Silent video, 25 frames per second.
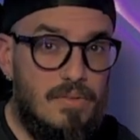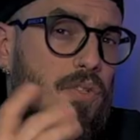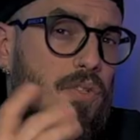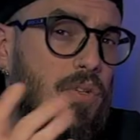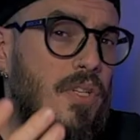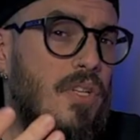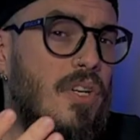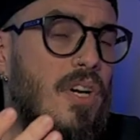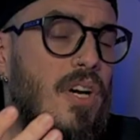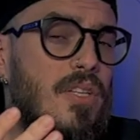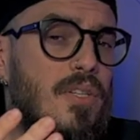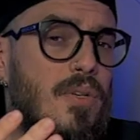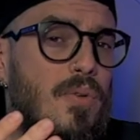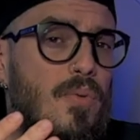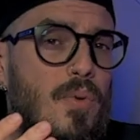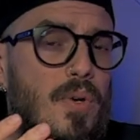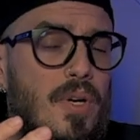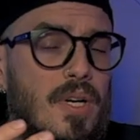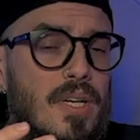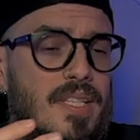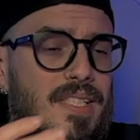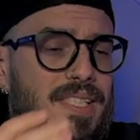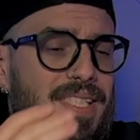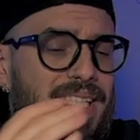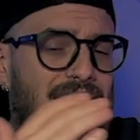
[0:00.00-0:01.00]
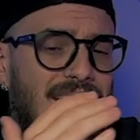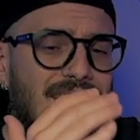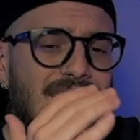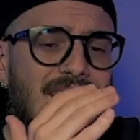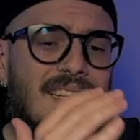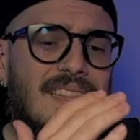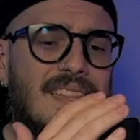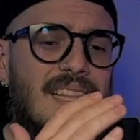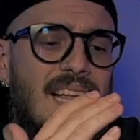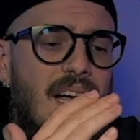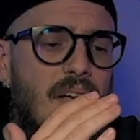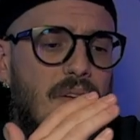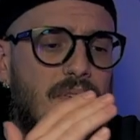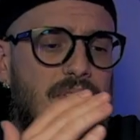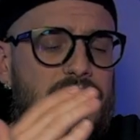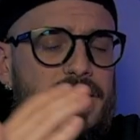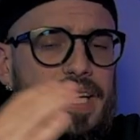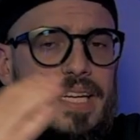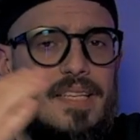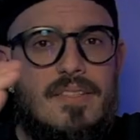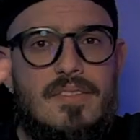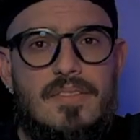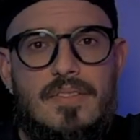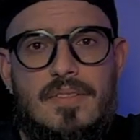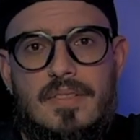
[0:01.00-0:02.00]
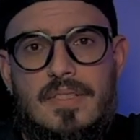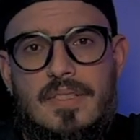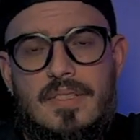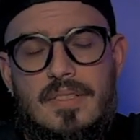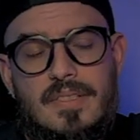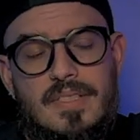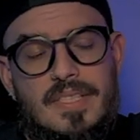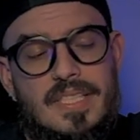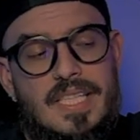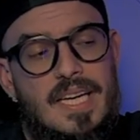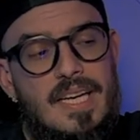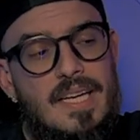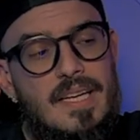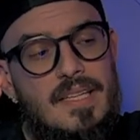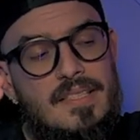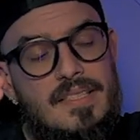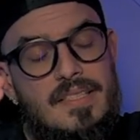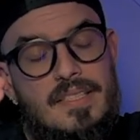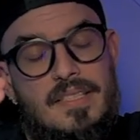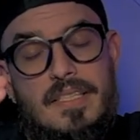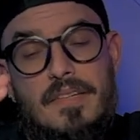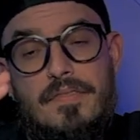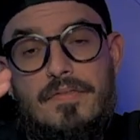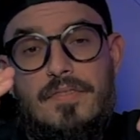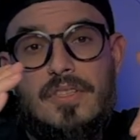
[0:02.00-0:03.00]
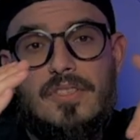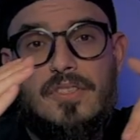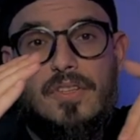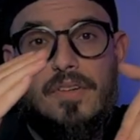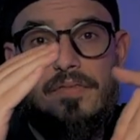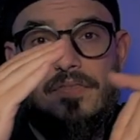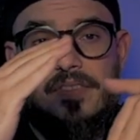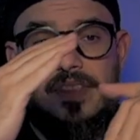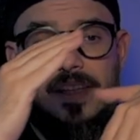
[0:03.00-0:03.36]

in other words, that allows that the different of